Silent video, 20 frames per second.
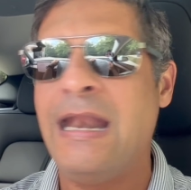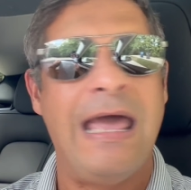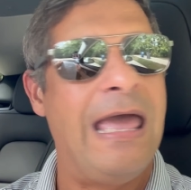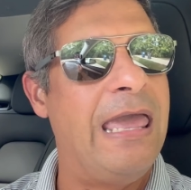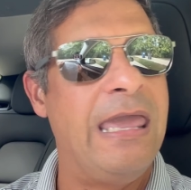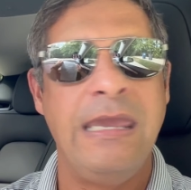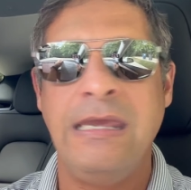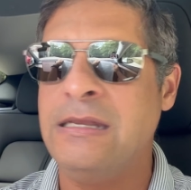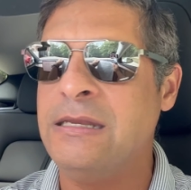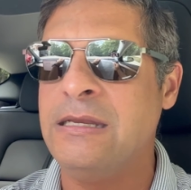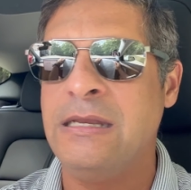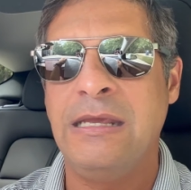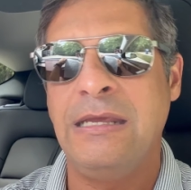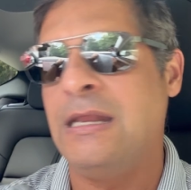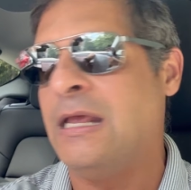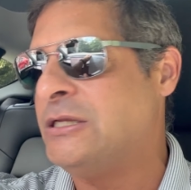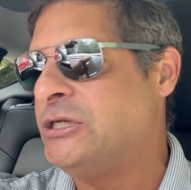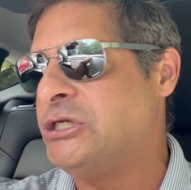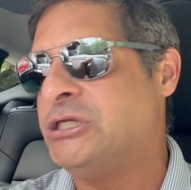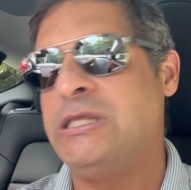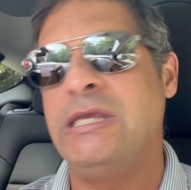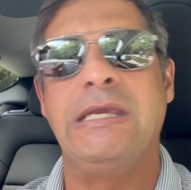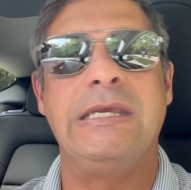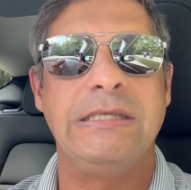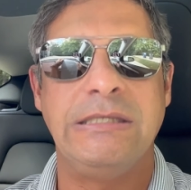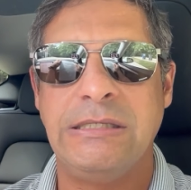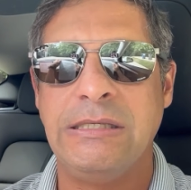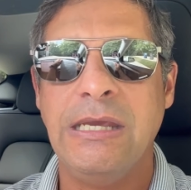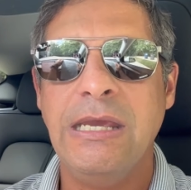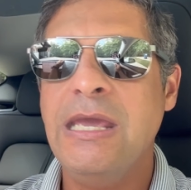I hated it. I just think
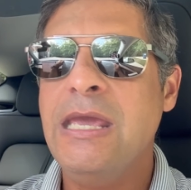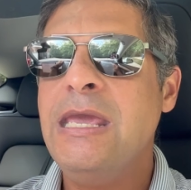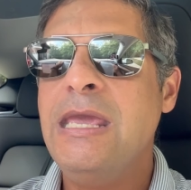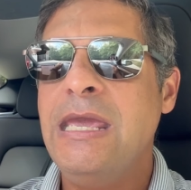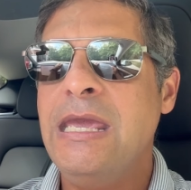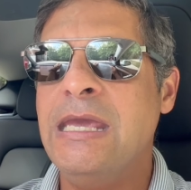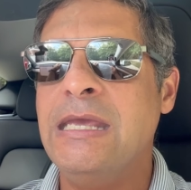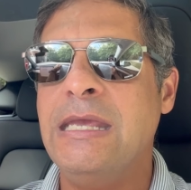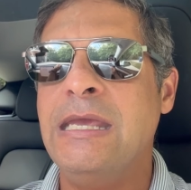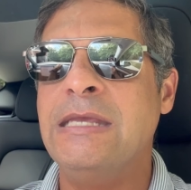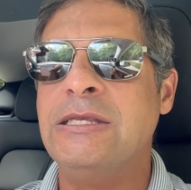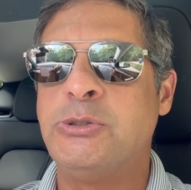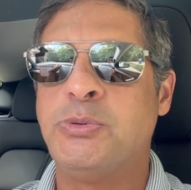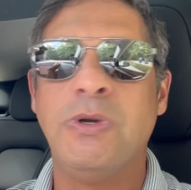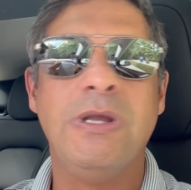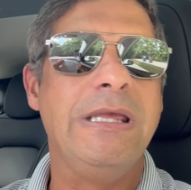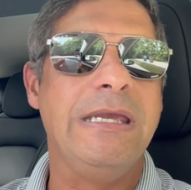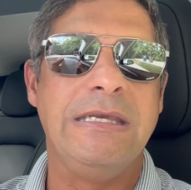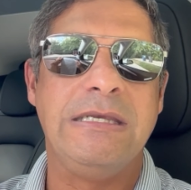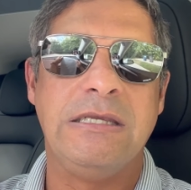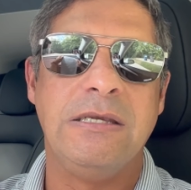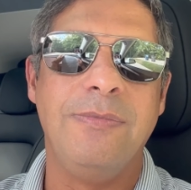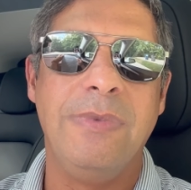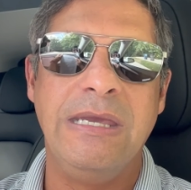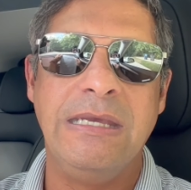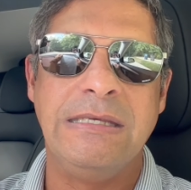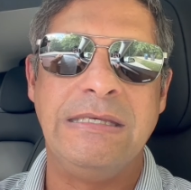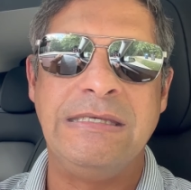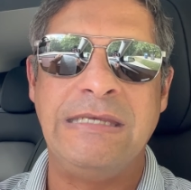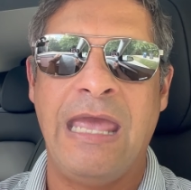it's really, to me,
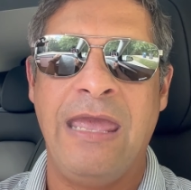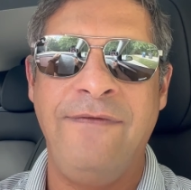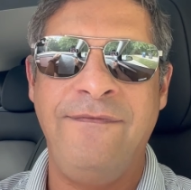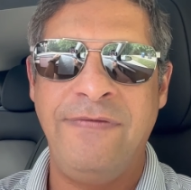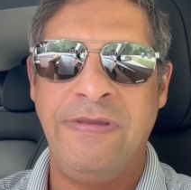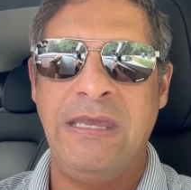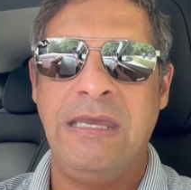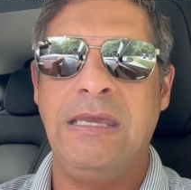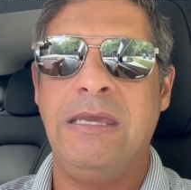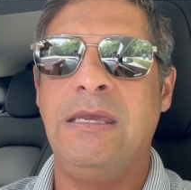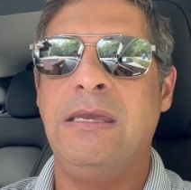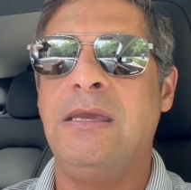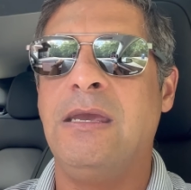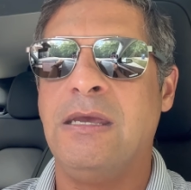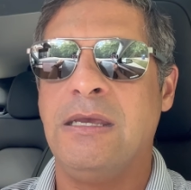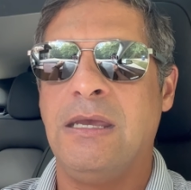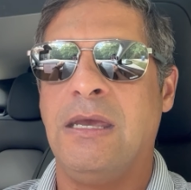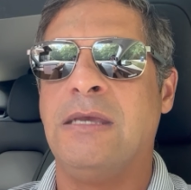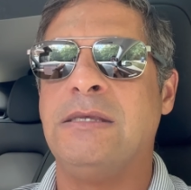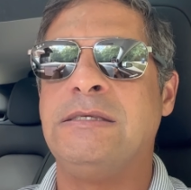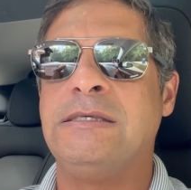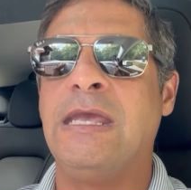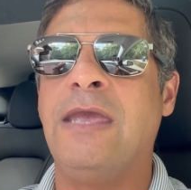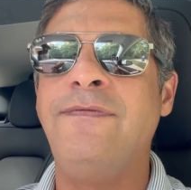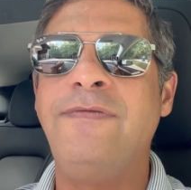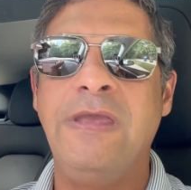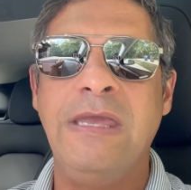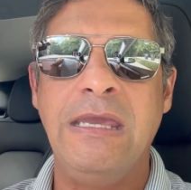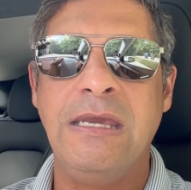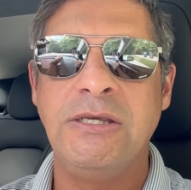a safety
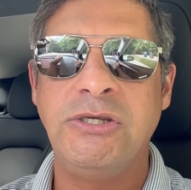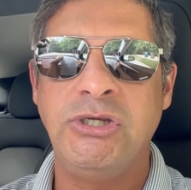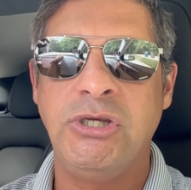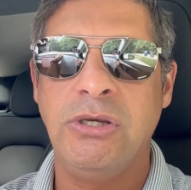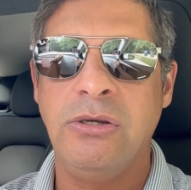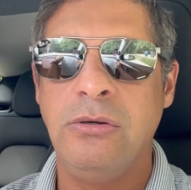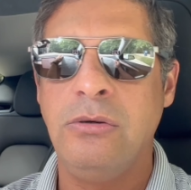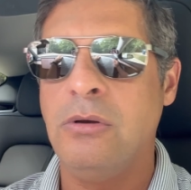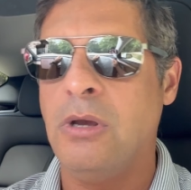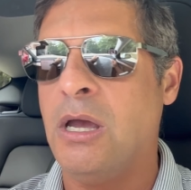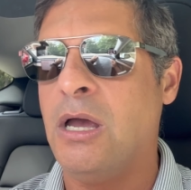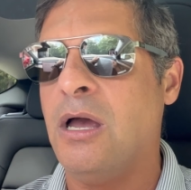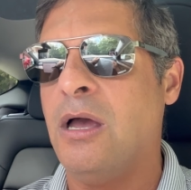issue.